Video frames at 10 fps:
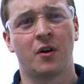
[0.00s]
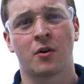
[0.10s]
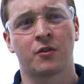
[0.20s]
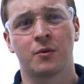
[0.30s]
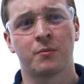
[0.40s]

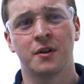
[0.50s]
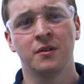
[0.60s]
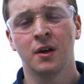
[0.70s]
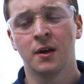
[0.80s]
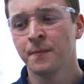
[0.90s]
log or something,
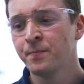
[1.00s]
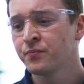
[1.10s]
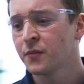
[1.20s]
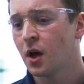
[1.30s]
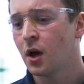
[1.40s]

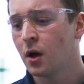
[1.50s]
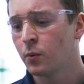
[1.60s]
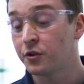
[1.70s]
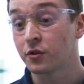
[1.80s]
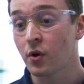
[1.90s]

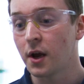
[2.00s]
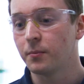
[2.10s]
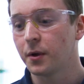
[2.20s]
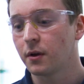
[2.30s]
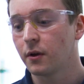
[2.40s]
which is
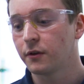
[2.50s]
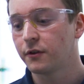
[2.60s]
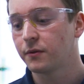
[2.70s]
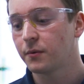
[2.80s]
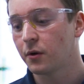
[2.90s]
great
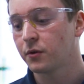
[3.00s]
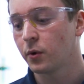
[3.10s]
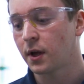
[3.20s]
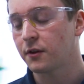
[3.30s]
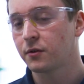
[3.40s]
because also
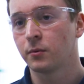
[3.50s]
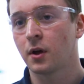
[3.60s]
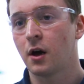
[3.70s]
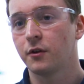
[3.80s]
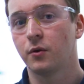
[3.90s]
we get some
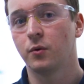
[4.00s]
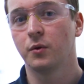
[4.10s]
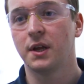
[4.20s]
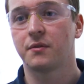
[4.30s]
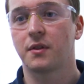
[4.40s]
guys who
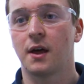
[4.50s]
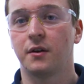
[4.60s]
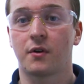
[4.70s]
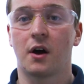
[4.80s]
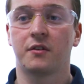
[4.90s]
leave their
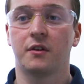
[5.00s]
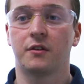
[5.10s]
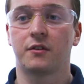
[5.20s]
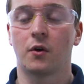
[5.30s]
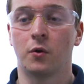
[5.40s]

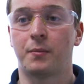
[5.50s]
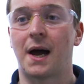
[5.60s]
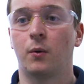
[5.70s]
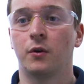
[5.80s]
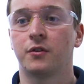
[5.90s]
devices
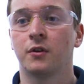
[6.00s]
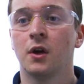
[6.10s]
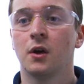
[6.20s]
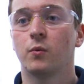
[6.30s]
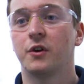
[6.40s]
unpowered,
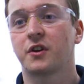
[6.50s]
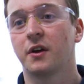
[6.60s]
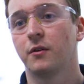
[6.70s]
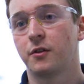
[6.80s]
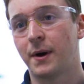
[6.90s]
which
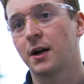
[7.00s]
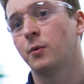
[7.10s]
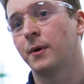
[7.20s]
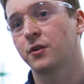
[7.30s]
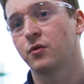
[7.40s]
kills the
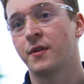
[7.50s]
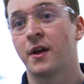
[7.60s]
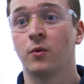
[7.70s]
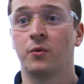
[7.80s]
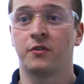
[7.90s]
backup battery and
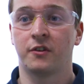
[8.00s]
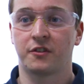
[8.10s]
then loses its